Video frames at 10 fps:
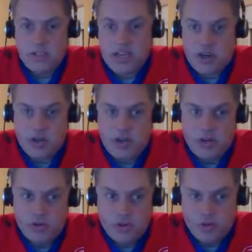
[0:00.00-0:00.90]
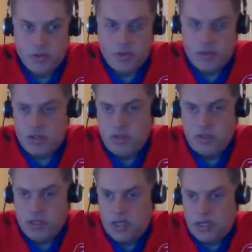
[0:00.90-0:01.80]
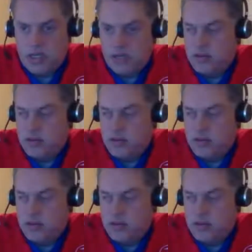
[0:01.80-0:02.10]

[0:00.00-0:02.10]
Now, Zach Currier is supposed to be